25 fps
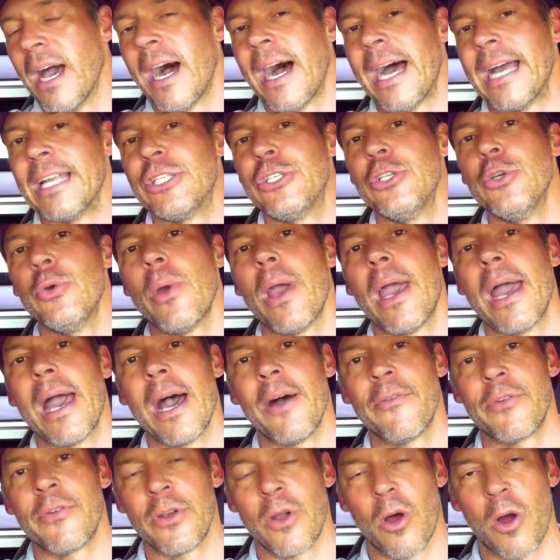I do
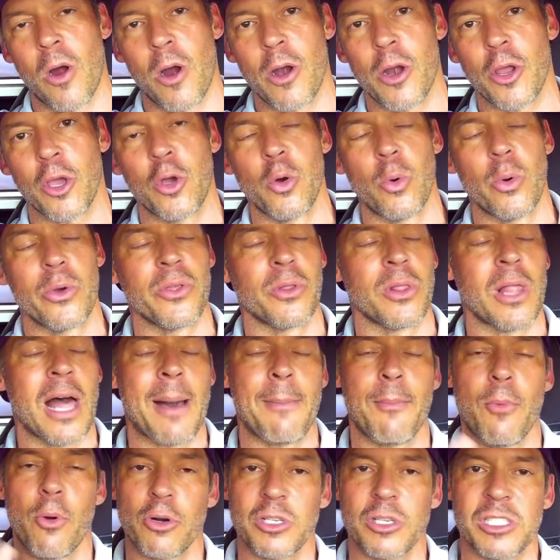have an article with a
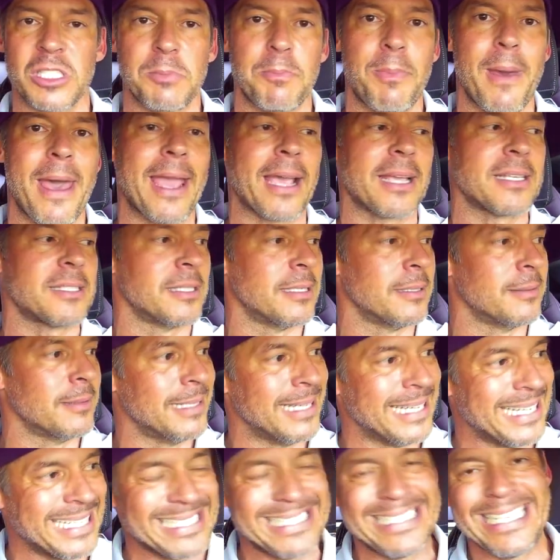lot more specs and
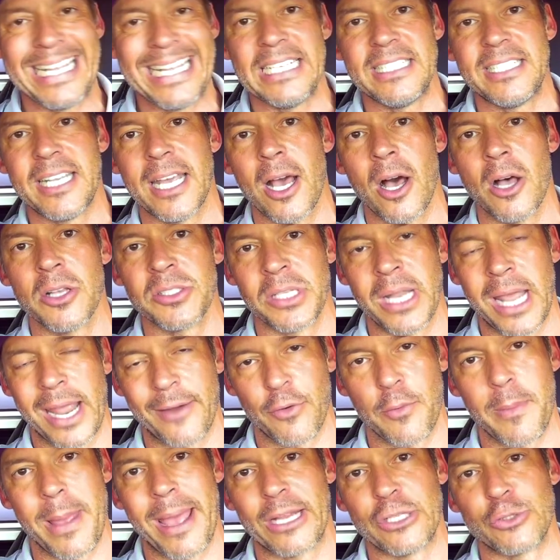details in
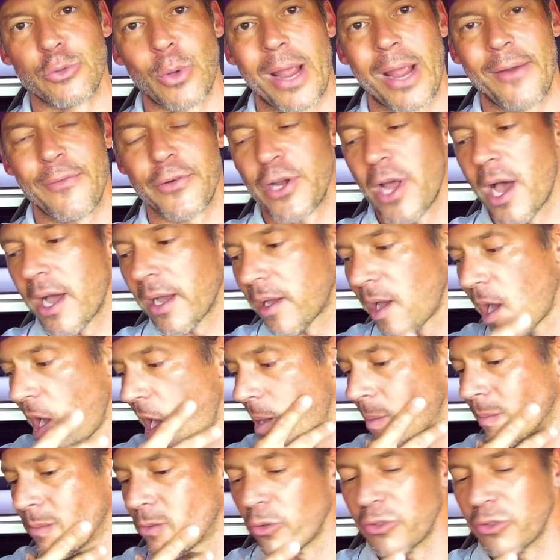everymandriver.com,